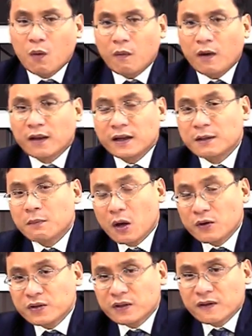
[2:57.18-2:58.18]
Well, in
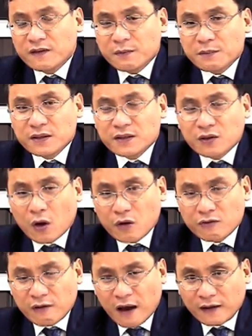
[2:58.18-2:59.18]
most of the business
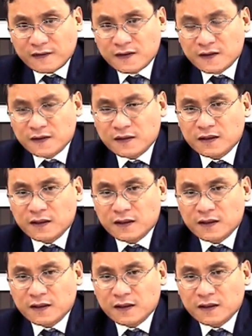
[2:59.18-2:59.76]
contracts,